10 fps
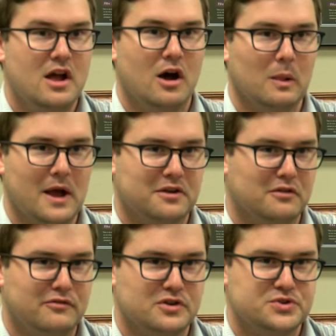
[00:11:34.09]
elected
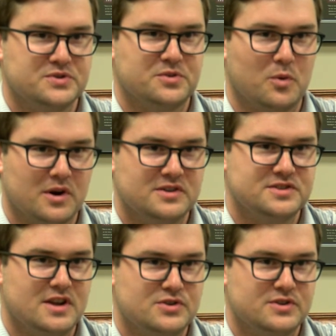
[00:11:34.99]
officials and
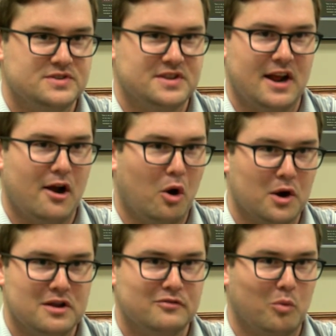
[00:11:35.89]
organizations that I
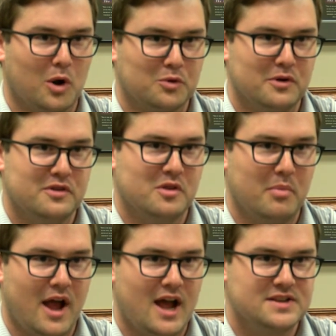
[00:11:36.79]
already have worked with in the
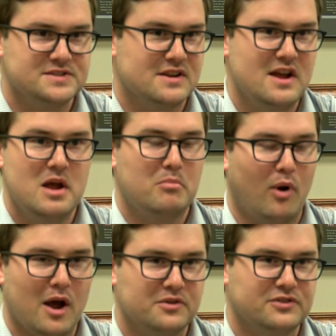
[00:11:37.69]
past.
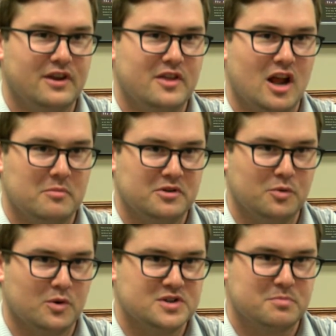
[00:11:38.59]
Proud to say that I'm
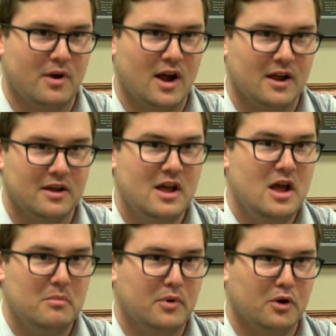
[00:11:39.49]
endorsed by
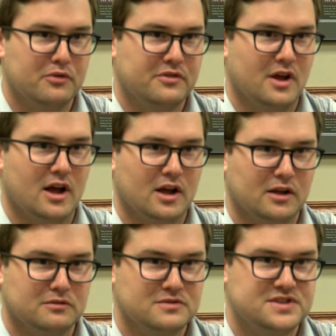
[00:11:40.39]
both
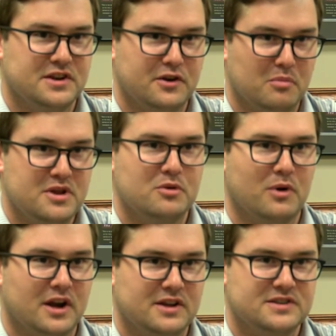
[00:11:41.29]
uh, Senator Pete
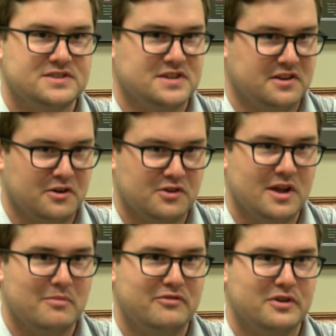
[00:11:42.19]
Ricketts, Senator
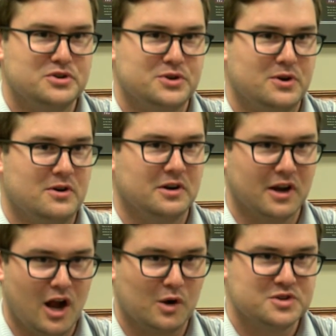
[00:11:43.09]
Deb Fischer, and
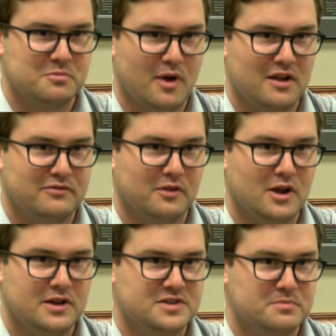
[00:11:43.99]
Congressman Mike
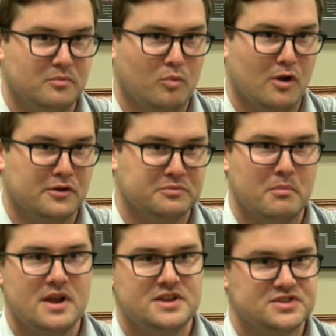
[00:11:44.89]
Flood, as well as
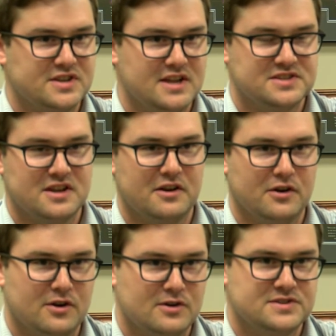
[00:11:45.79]
many state
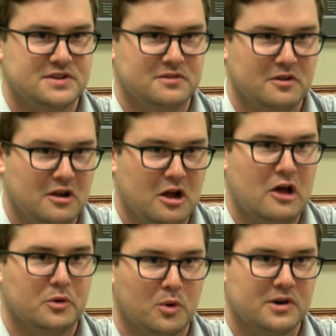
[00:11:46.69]
senators and
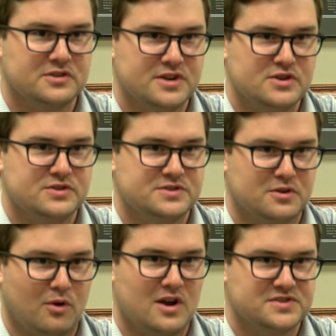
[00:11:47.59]
other organizations
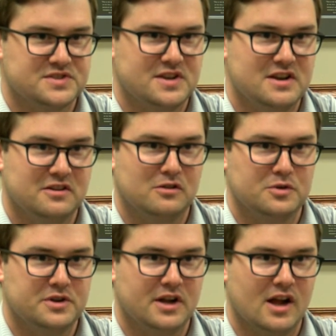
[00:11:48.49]
across the state,
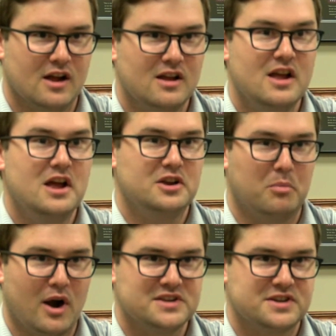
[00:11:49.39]
including uh,
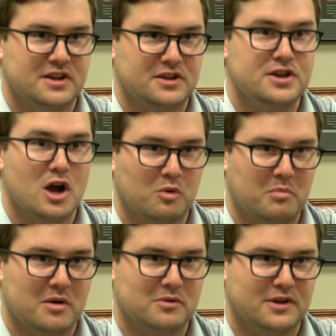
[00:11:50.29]
Nebraska Young
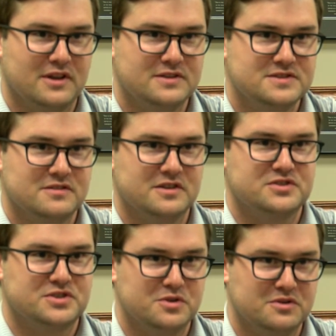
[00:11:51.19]
Republicans and then
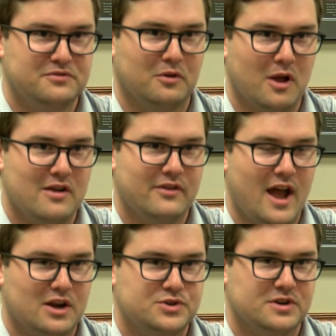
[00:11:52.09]
Students for Life
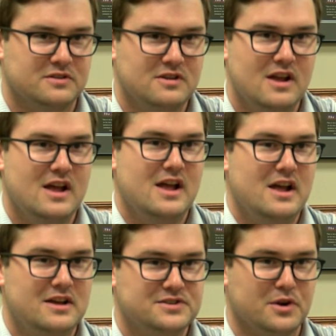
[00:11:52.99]
Action.
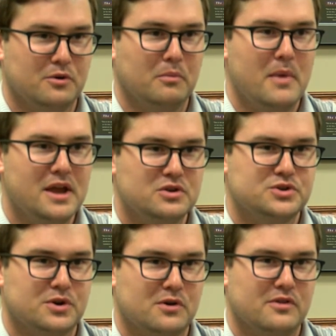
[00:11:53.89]
So making
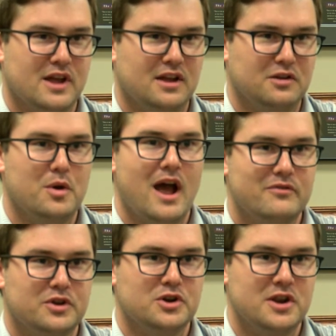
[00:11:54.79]
sure that you have
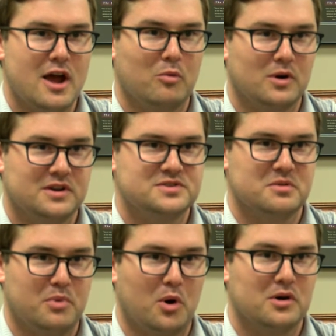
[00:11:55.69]
a good network is a
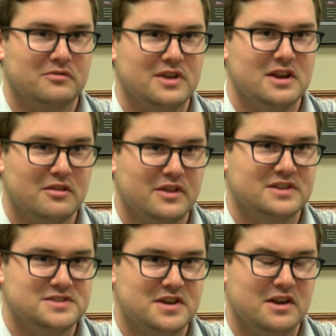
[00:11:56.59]
part of getting
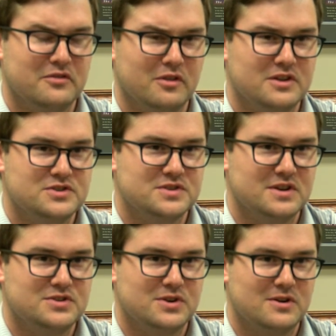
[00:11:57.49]
things done at the
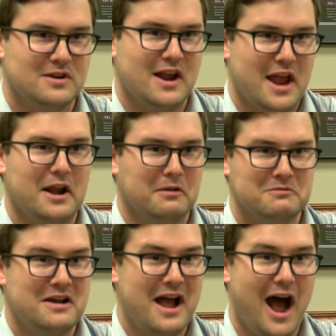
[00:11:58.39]
legislature,
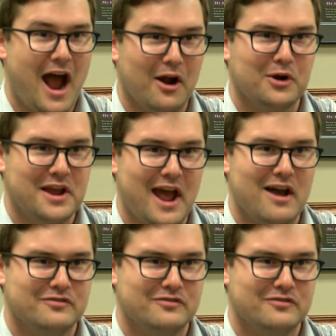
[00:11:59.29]
and I already have